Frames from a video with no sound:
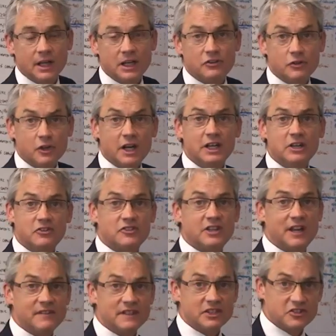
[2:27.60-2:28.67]
It's not only just
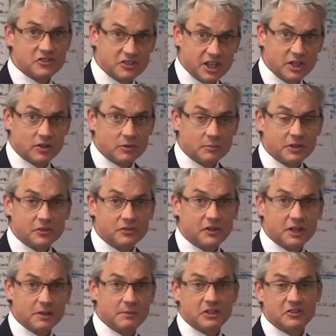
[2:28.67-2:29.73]
having the skill, because
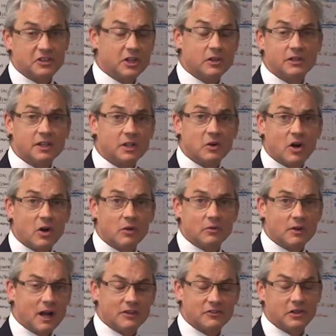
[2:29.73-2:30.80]
I can be skilled in the
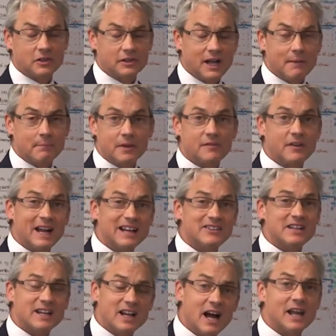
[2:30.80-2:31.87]
whole, skilled up, but if I
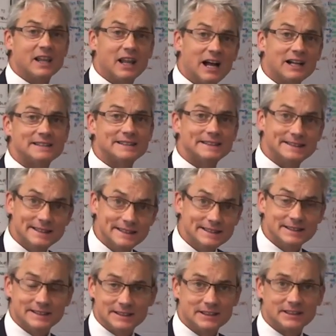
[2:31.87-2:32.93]
actually can't last the
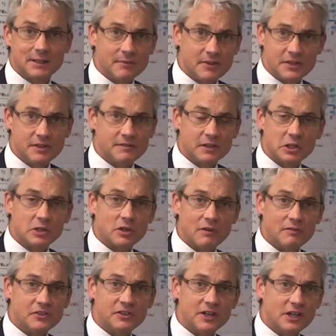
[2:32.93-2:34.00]
distance in some of the difficult
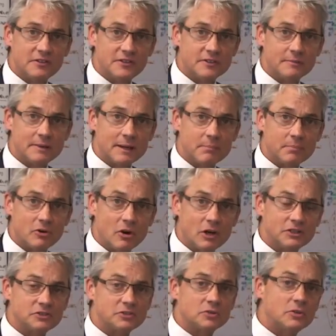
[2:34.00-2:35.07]
conversations about
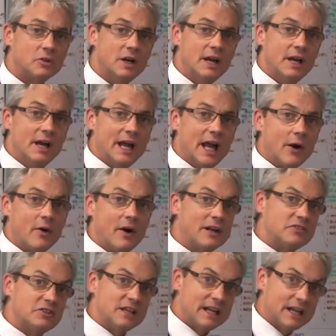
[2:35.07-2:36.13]
price or how I
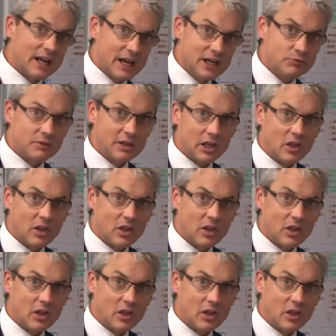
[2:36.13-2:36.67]
actually engage with